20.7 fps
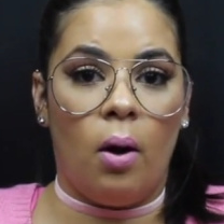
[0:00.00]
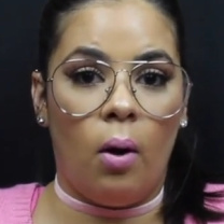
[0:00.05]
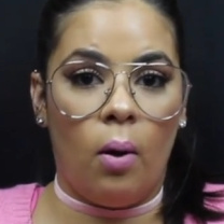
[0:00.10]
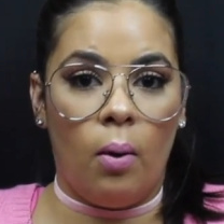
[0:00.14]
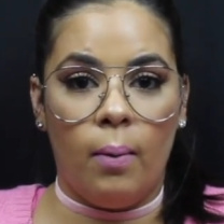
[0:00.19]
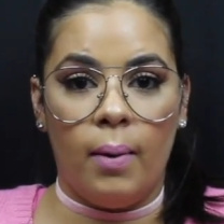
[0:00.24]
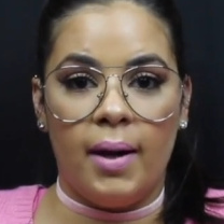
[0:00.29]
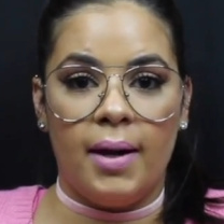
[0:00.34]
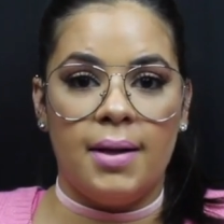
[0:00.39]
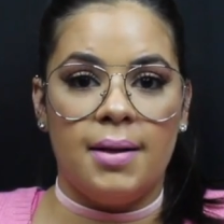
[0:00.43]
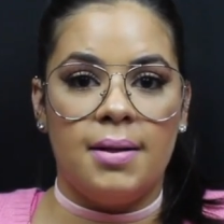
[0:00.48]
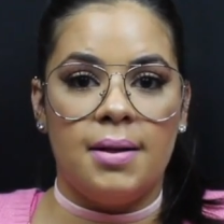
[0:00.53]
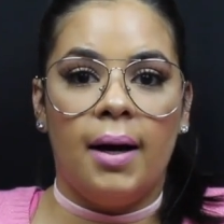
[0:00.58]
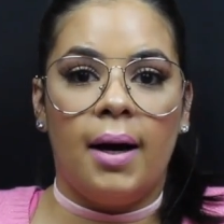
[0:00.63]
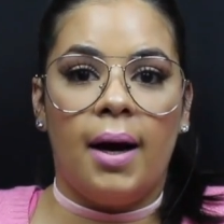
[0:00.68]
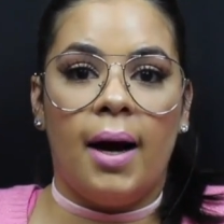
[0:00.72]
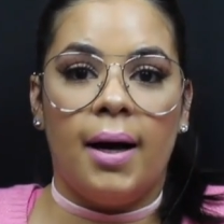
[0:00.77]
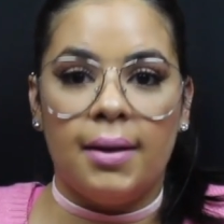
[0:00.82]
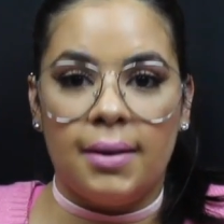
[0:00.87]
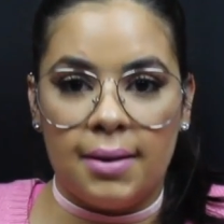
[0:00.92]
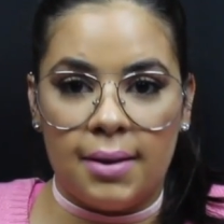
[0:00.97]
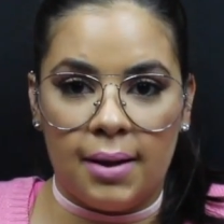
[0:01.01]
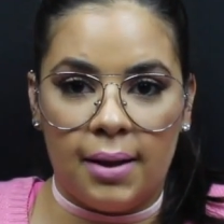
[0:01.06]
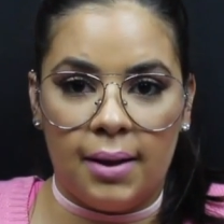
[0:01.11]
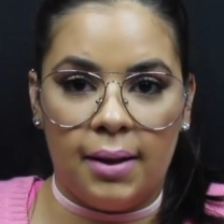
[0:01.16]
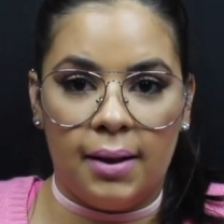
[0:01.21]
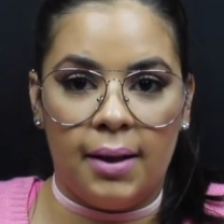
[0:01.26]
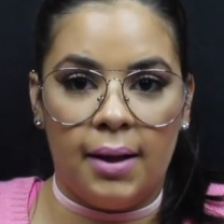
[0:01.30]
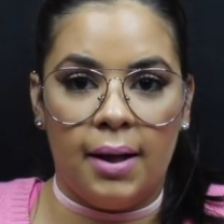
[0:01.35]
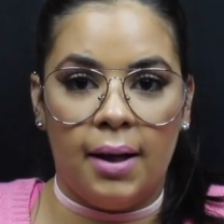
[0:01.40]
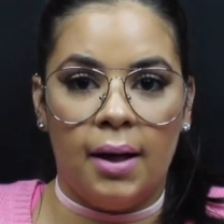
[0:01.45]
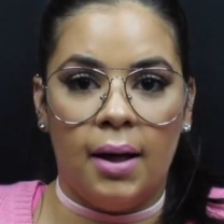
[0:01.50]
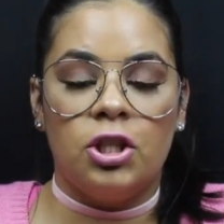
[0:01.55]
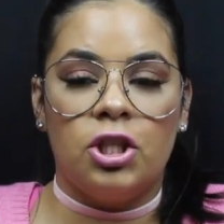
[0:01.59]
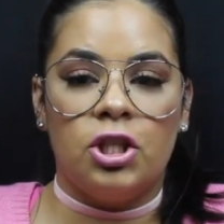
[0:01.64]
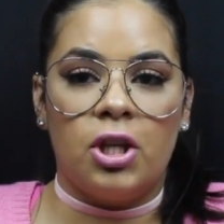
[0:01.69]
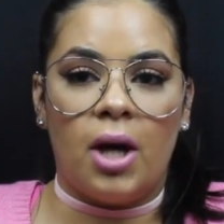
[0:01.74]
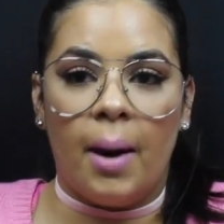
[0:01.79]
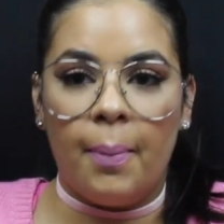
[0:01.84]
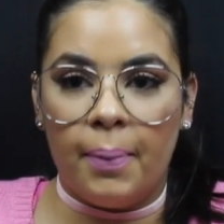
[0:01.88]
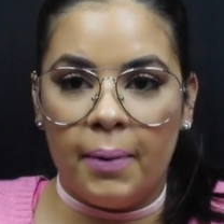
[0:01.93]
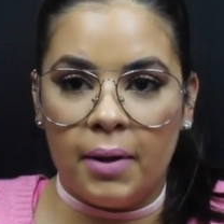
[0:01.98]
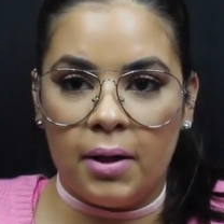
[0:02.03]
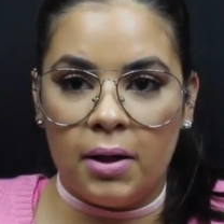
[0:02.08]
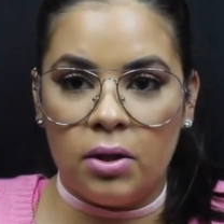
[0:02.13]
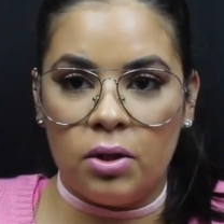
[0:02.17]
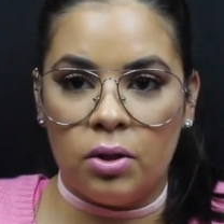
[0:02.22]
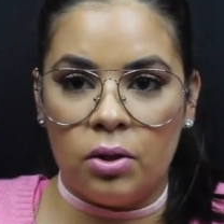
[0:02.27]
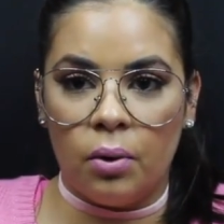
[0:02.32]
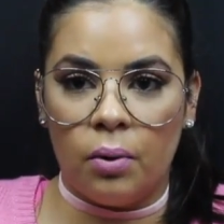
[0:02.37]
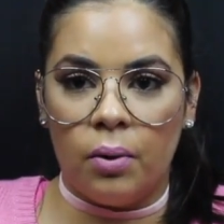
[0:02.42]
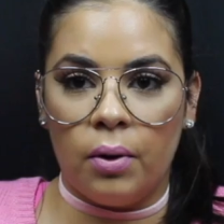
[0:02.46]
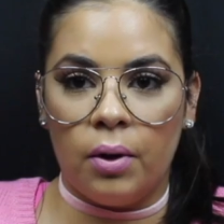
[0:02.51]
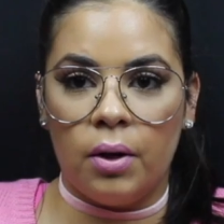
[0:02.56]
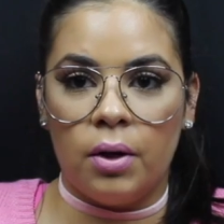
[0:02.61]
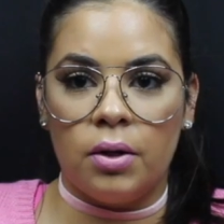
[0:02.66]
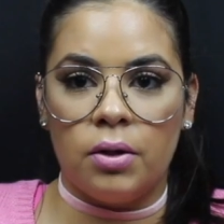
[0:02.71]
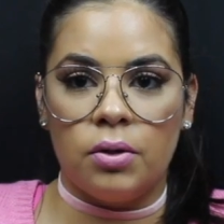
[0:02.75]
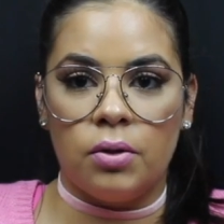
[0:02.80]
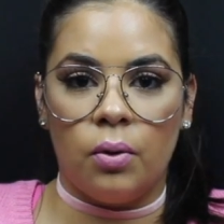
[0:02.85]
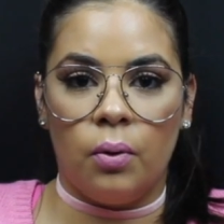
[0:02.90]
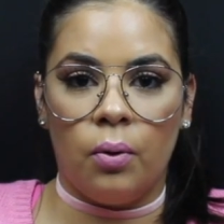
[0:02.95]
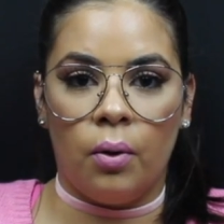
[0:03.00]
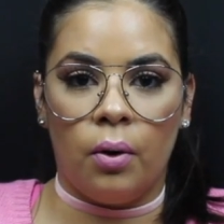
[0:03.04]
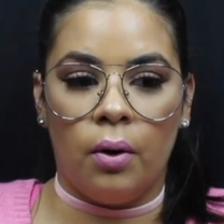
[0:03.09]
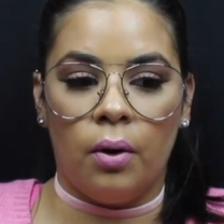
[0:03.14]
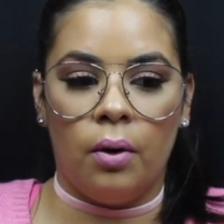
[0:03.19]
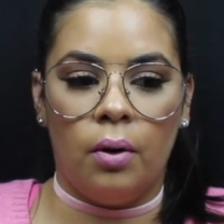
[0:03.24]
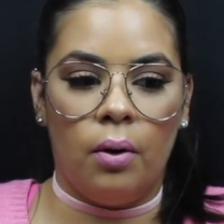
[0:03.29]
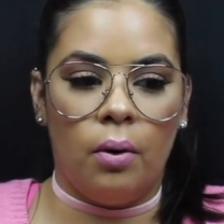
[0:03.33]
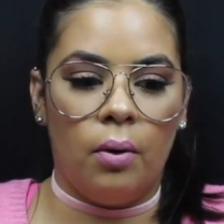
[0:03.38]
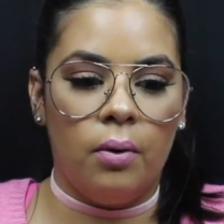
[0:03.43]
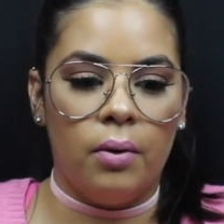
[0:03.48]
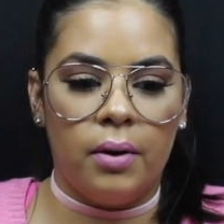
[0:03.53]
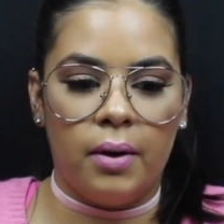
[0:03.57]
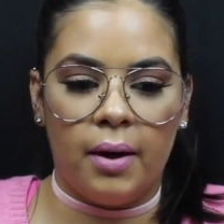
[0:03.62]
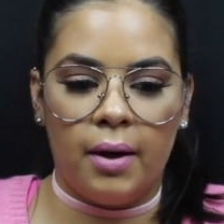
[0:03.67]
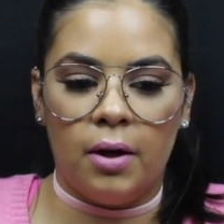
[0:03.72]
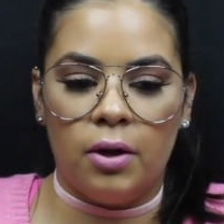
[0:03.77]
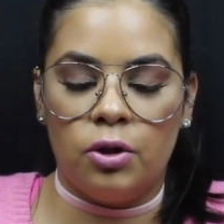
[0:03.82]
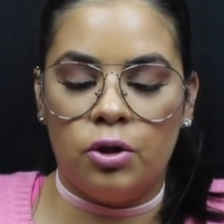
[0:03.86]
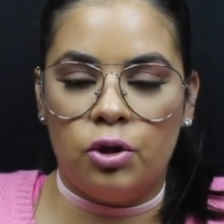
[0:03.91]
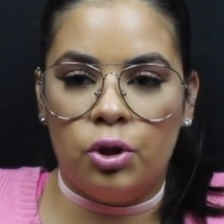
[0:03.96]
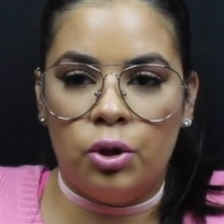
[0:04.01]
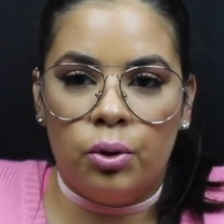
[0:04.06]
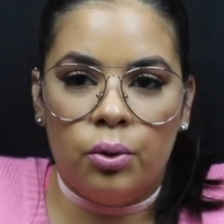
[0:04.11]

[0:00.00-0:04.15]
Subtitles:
Always constantly shop in these stores or go there